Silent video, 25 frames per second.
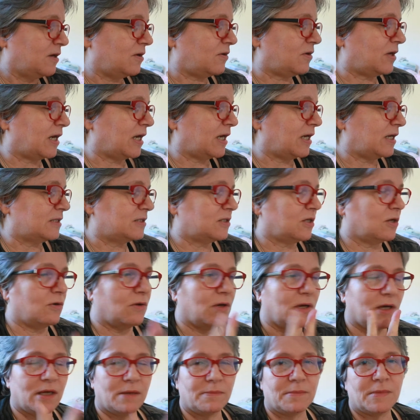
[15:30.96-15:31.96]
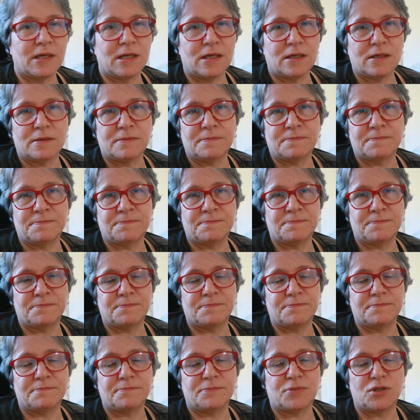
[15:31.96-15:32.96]
Okay, so I'm gonna
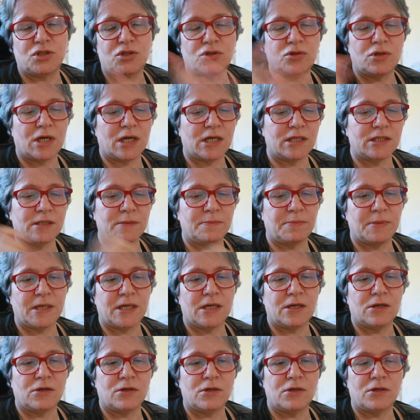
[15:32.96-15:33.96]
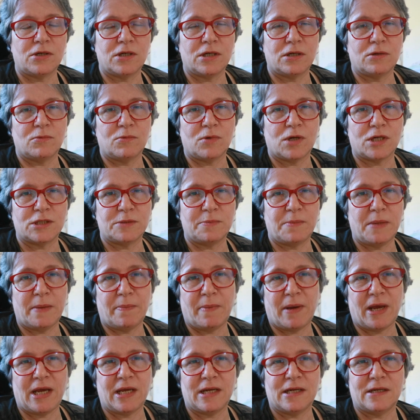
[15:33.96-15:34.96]
put you guys up here and you can watch me
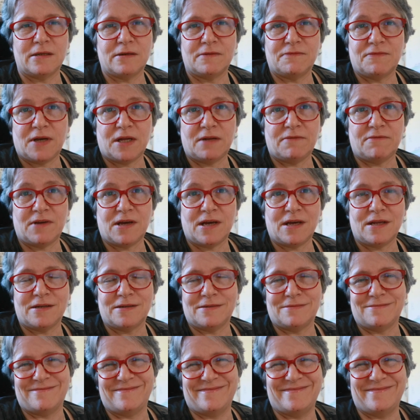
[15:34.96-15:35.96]
paint. Fun, fun.